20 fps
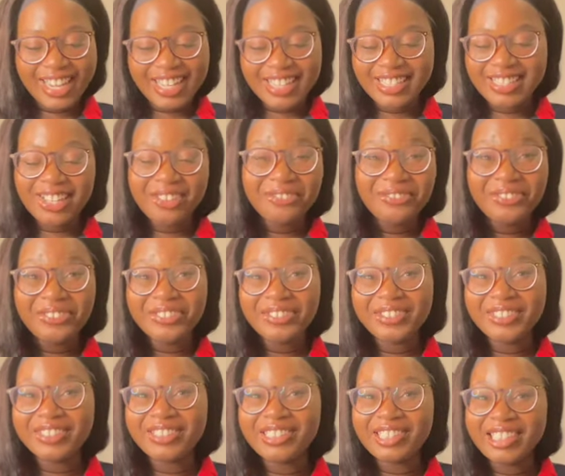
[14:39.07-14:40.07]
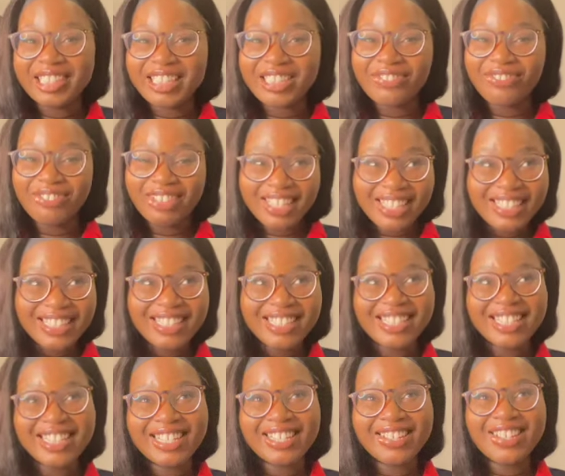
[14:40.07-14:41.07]
South Florida a little
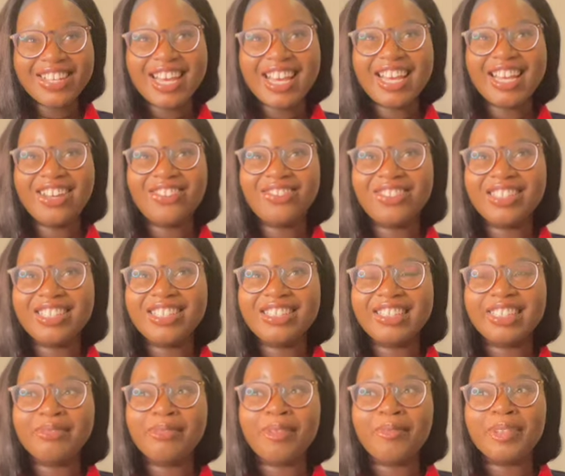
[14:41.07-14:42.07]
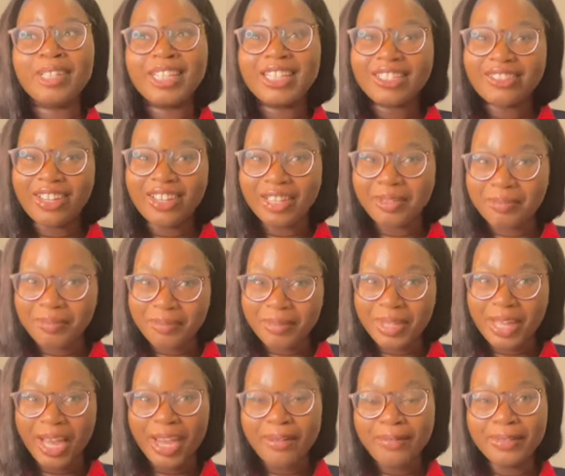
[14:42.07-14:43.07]
expensive, and I want to save my money so I can
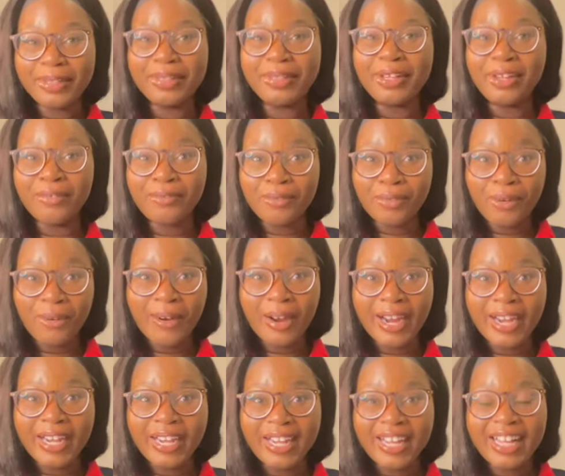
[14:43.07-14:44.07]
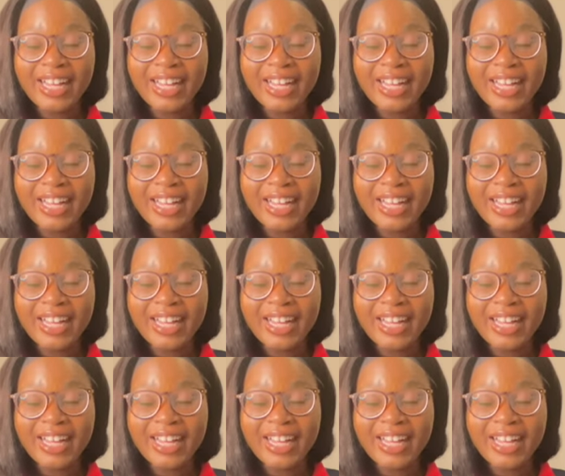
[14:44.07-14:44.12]
be able to afford